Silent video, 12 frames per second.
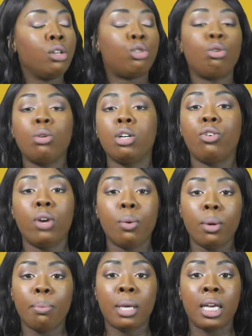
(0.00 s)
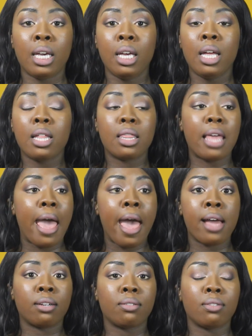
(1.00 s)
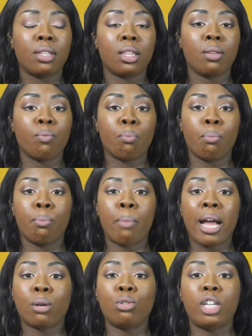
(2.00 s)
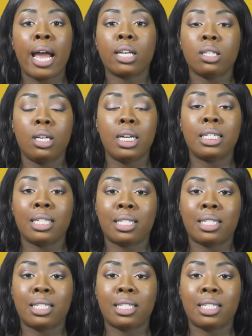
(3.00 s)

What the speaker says: Do you agree with me that Michael Jackson and his